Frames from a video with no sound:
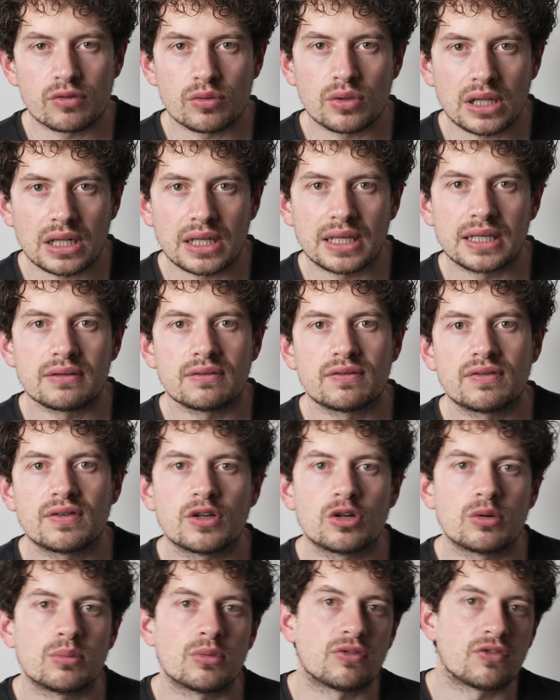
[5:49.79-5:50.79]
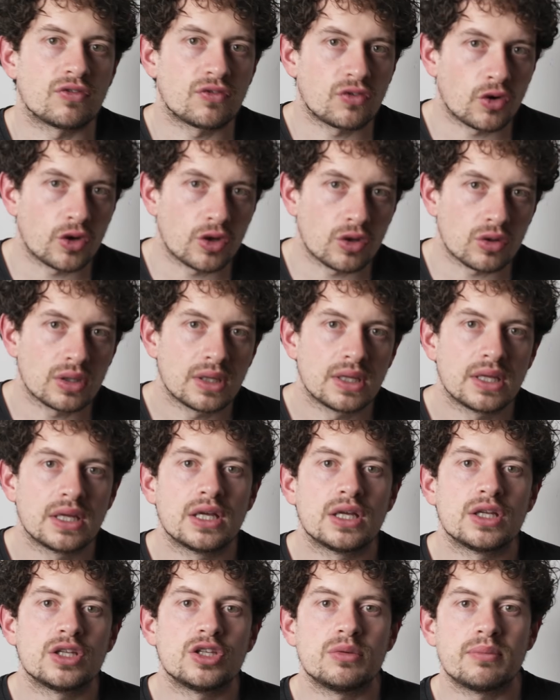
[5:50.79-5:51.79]
it with clean film or foil,
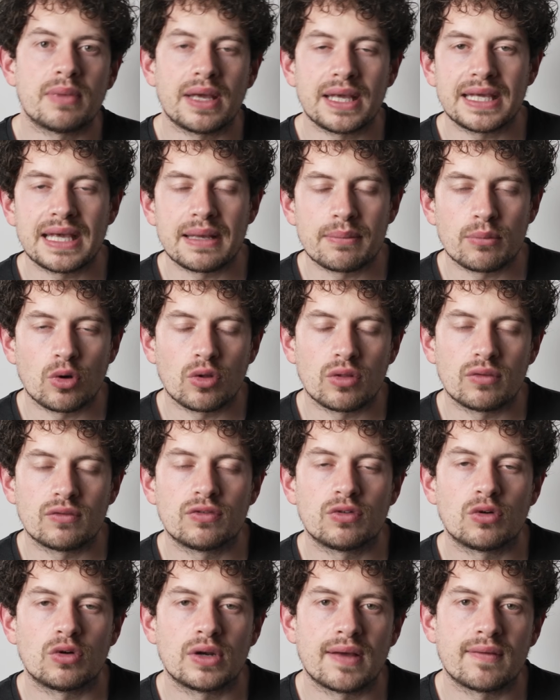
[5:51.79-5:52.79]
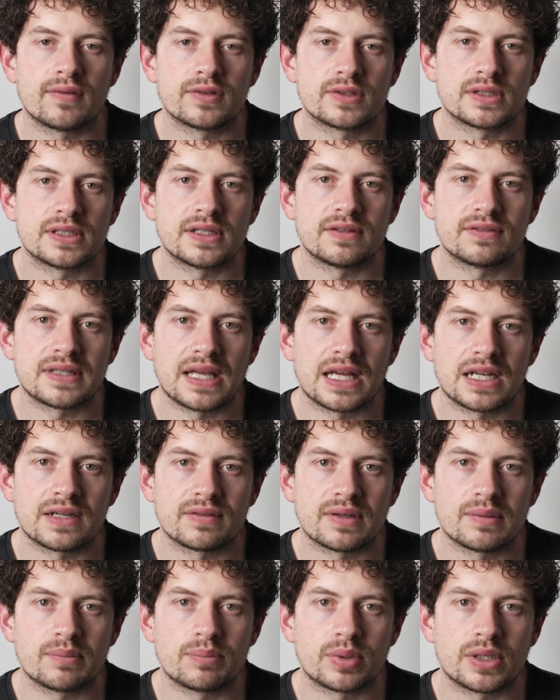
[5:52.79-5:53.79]
you may get more than 4 levels of lift out of
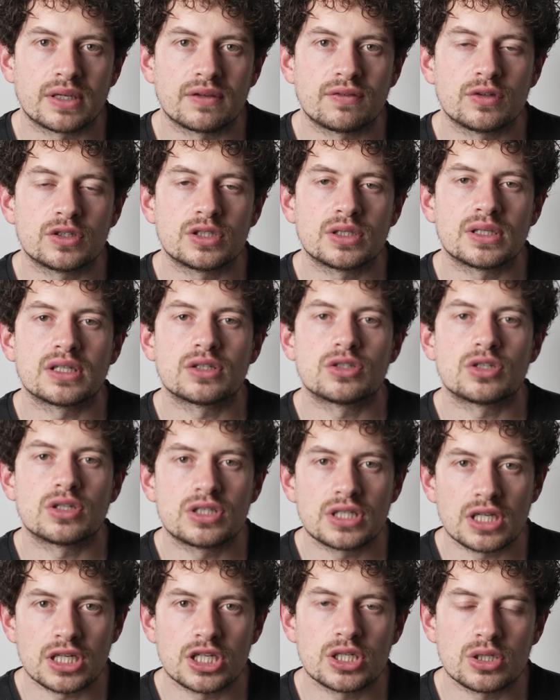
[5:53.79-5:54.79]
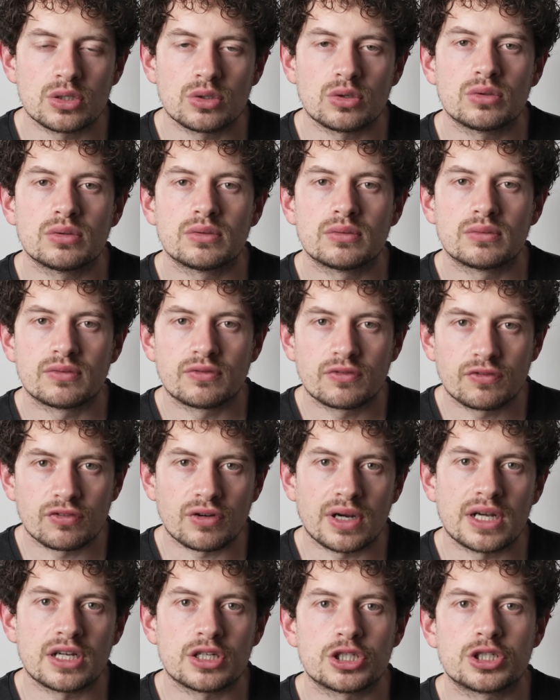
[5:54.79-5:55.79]
it. But if you're doing a traditional
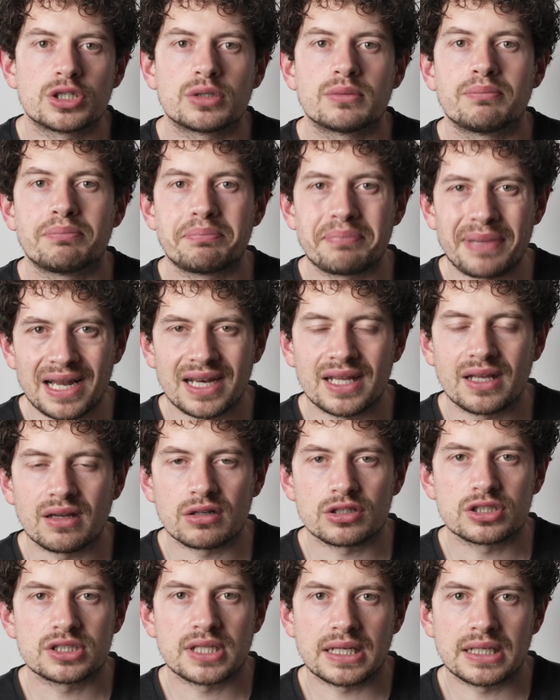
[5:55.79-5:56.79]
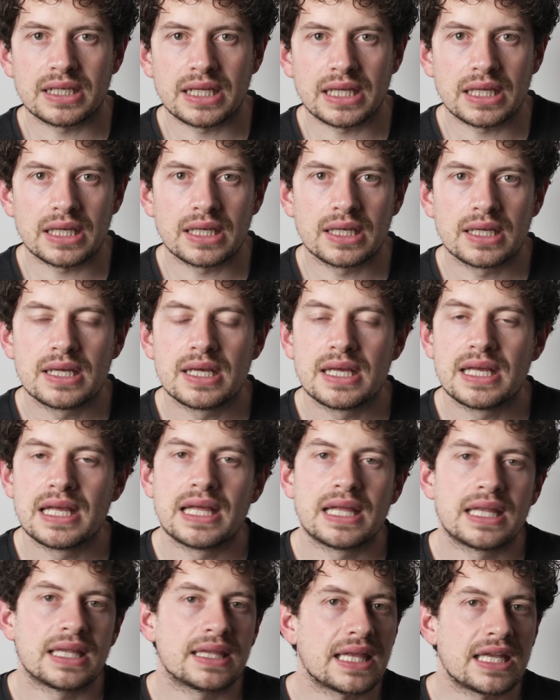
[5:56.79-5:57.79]
French balayage technique,
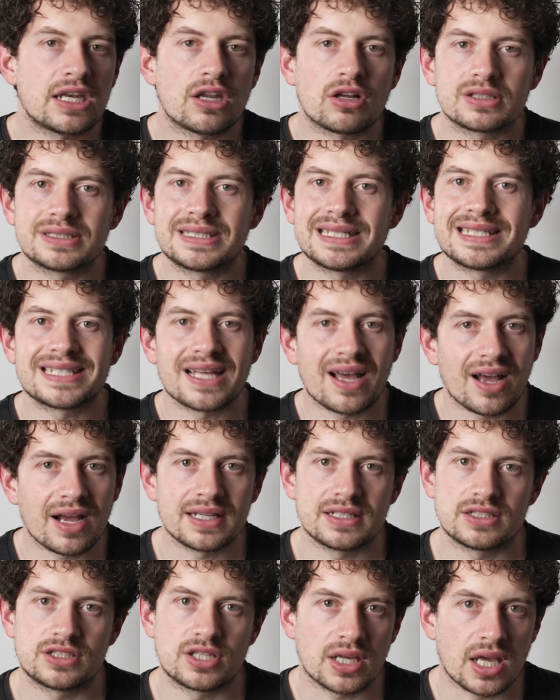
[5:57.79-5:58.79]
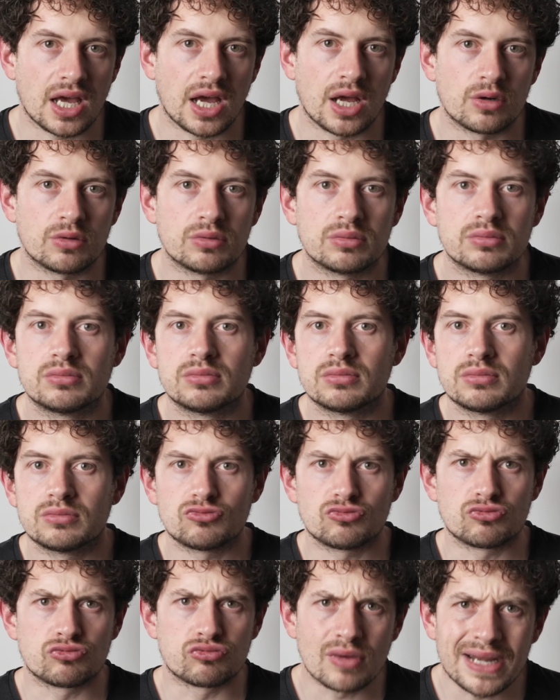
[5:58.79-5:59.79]
they're not designed to go
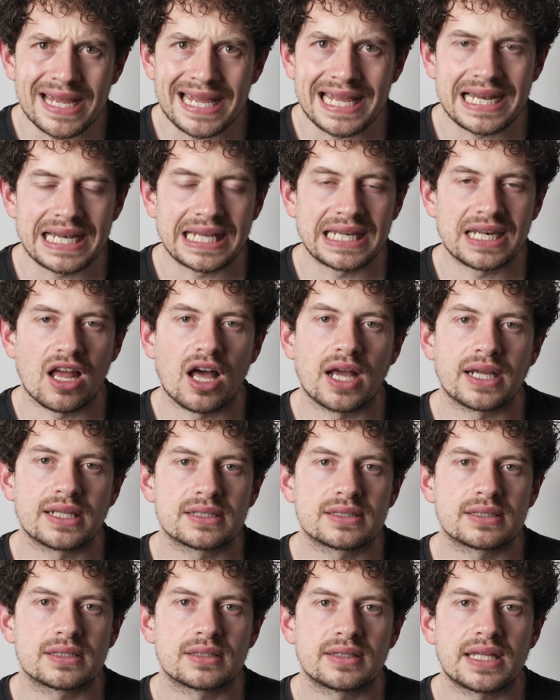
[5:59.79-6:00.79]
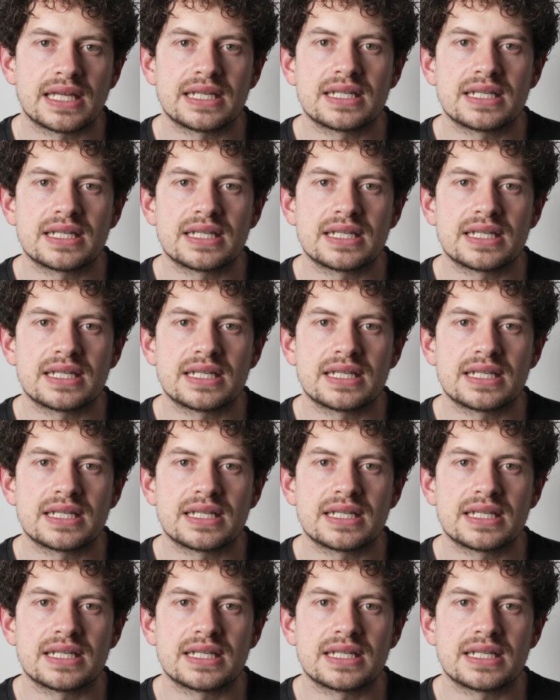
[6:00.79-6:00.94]
really light. They're